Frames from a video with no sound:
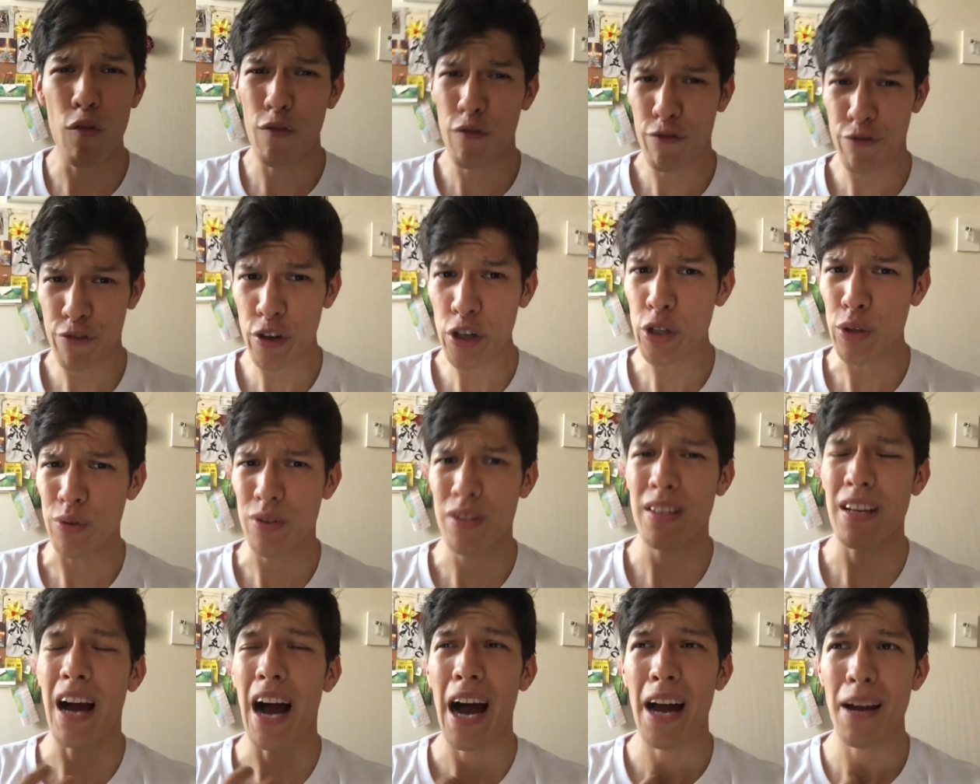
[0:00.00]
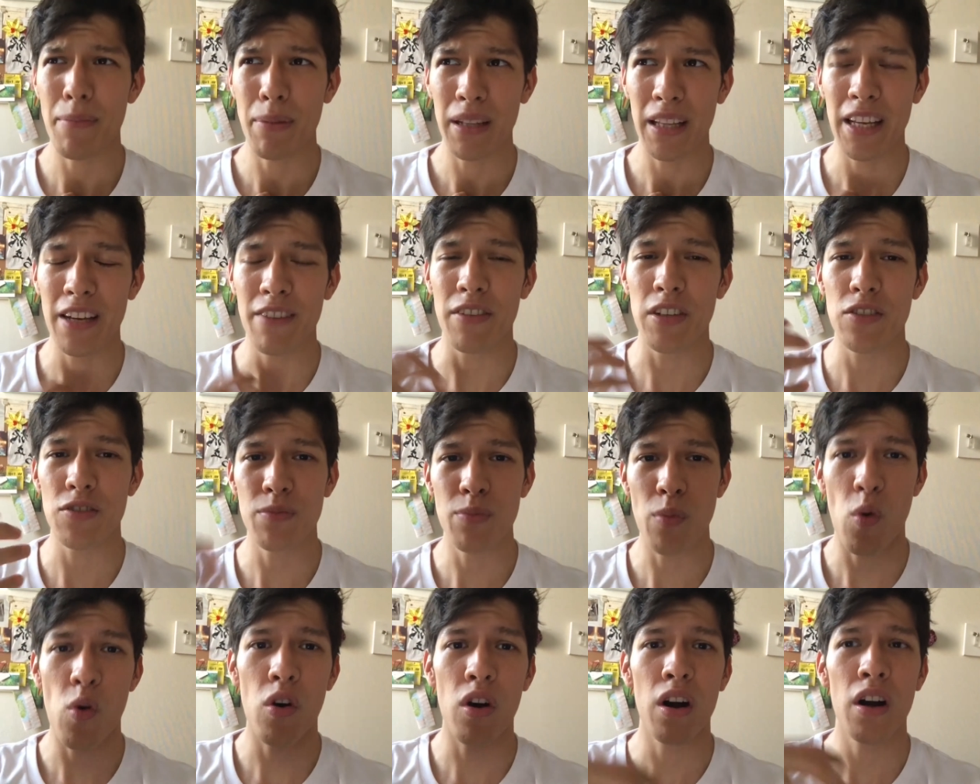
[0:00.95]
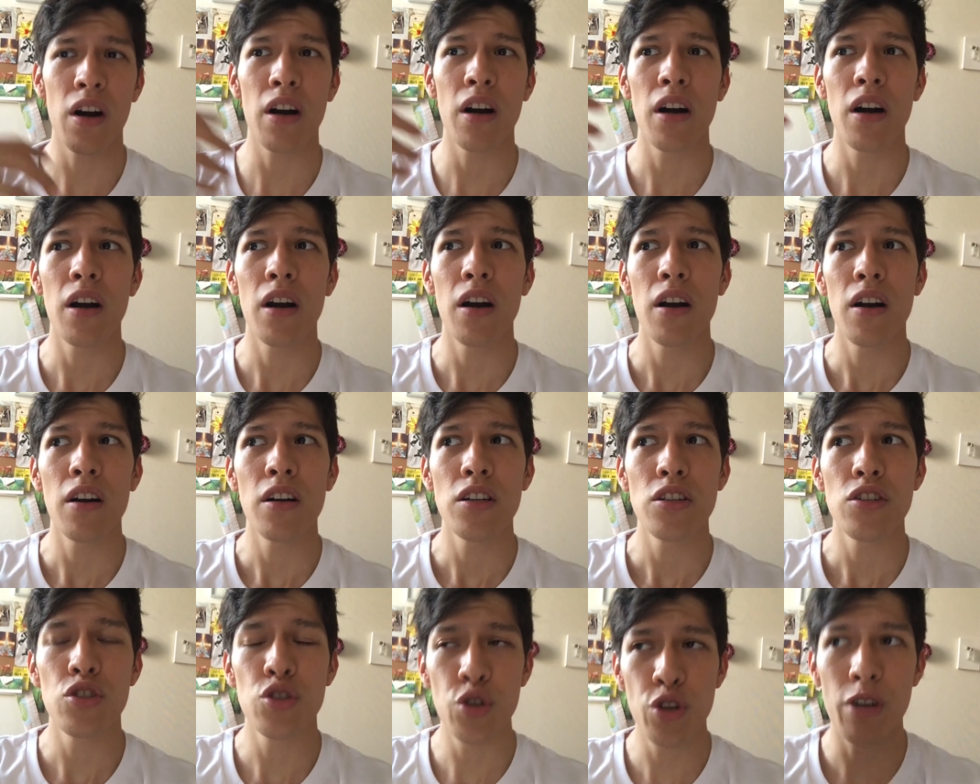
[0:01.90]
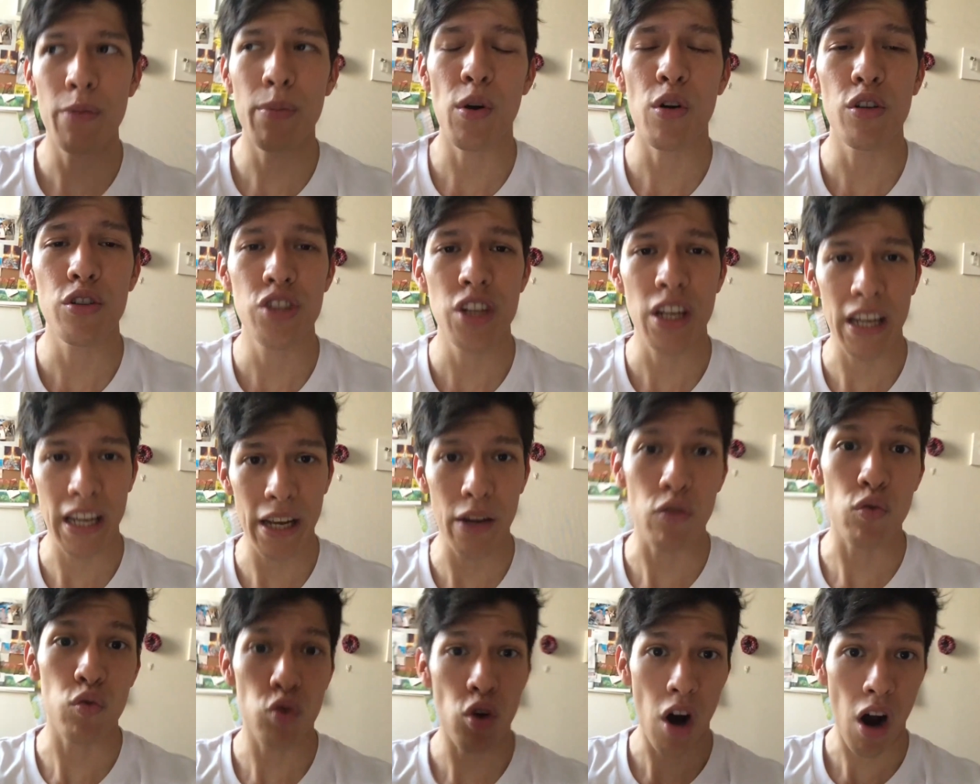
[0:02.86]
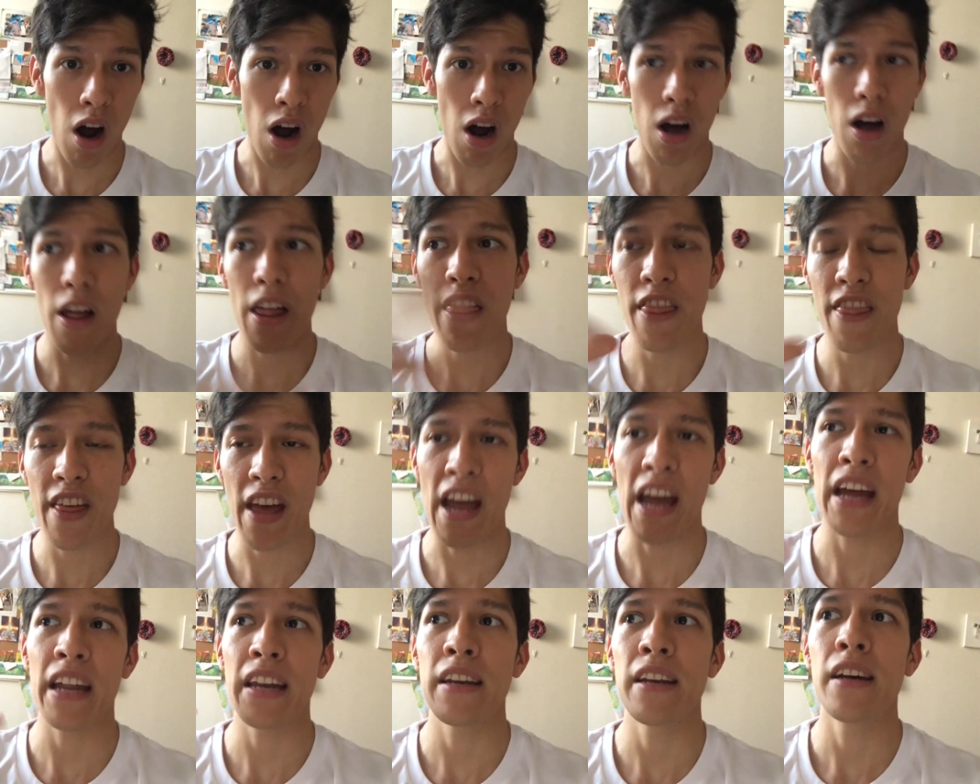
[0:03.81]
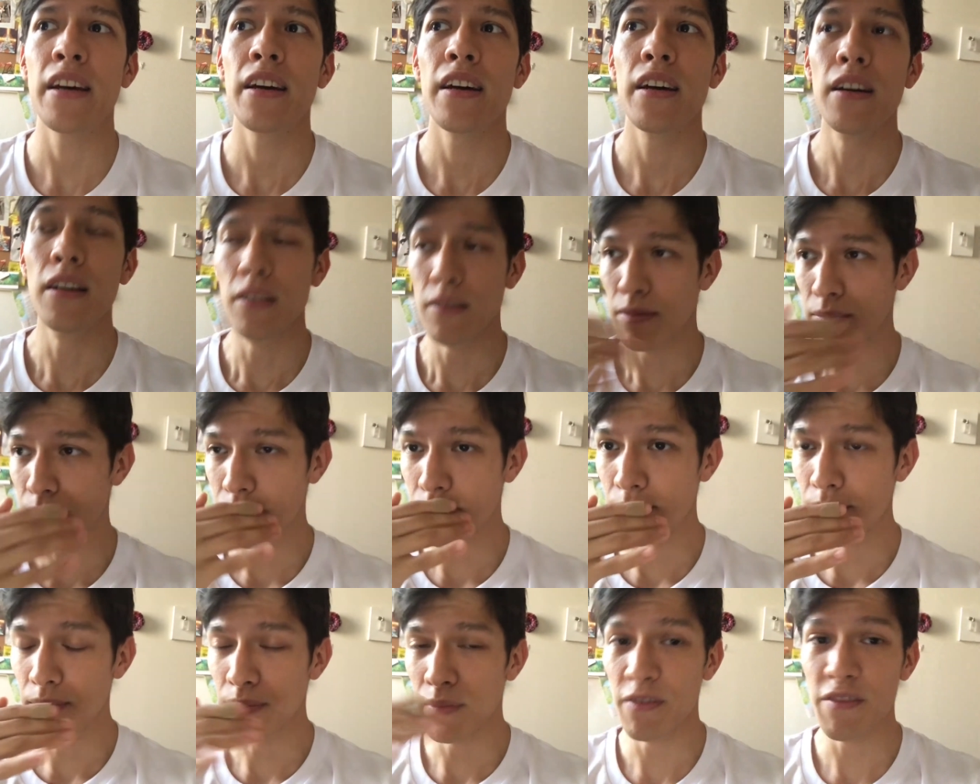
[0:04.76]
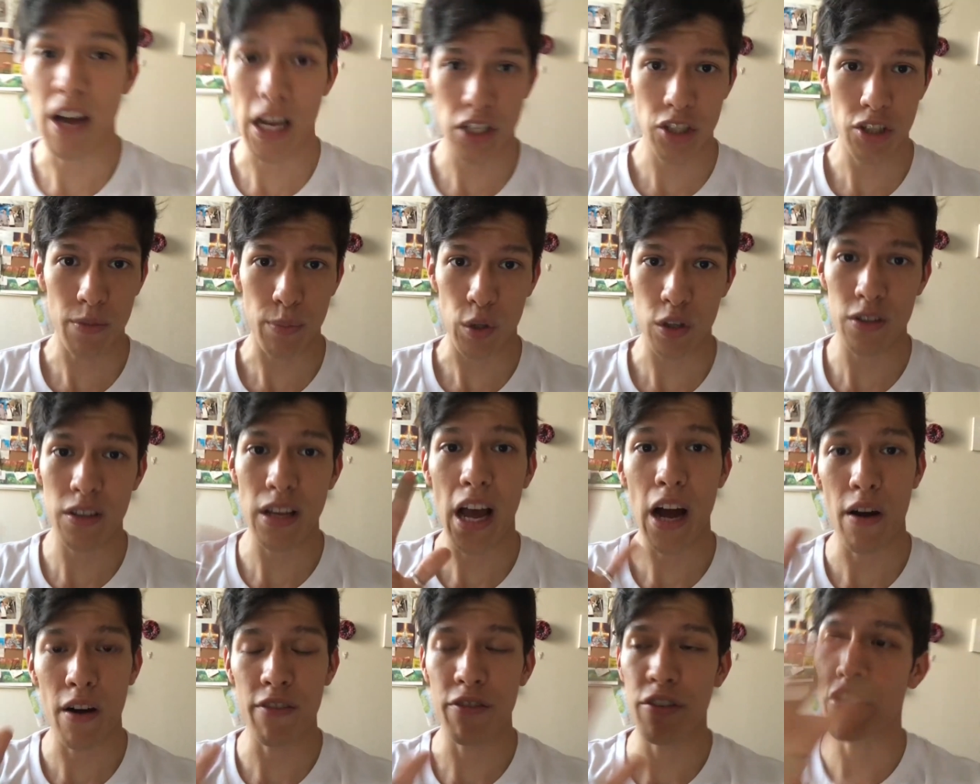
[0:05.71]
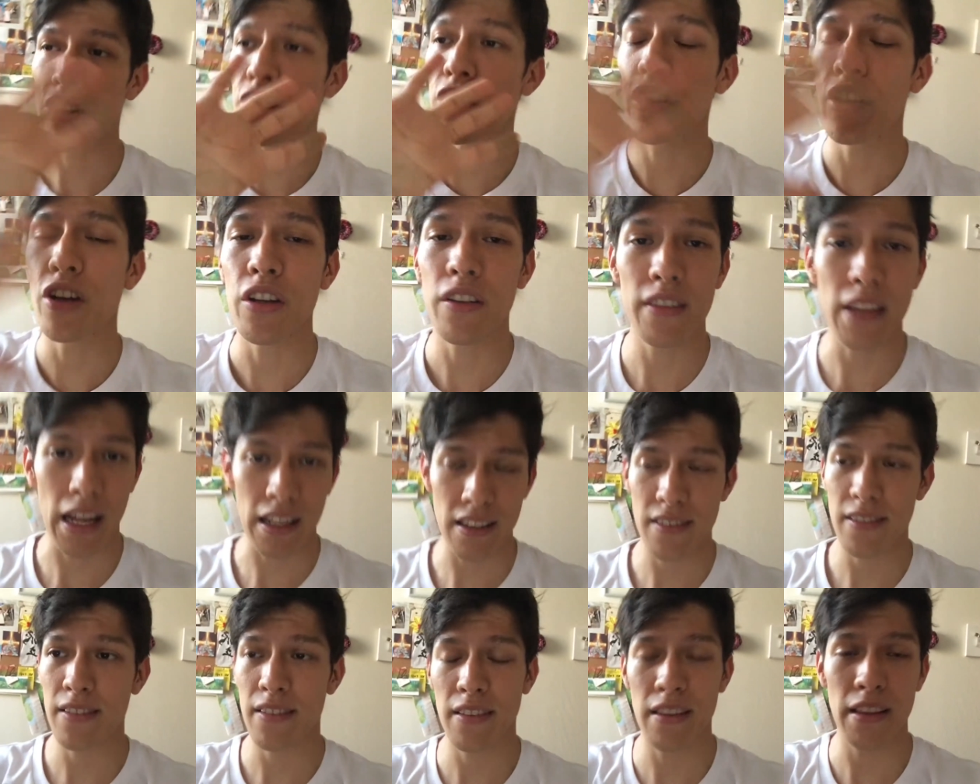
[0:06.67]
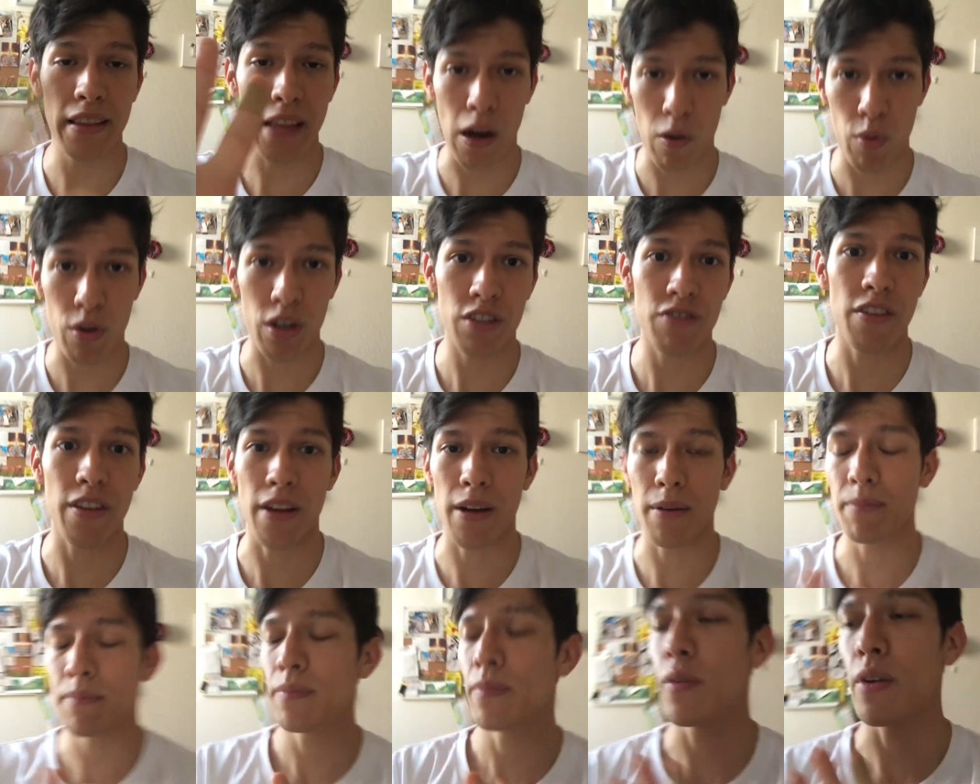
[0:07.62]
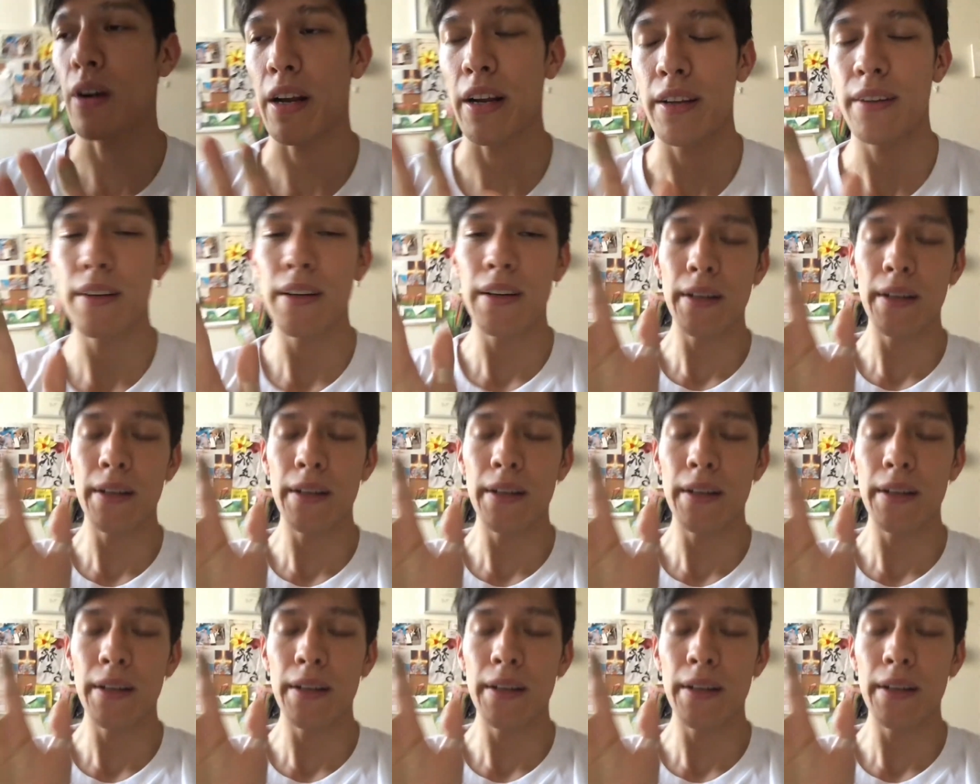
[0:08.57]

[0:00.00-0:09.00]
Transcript: Fruit, I believe, is more suitable to eat raw than vegetables. However, that works for them, right?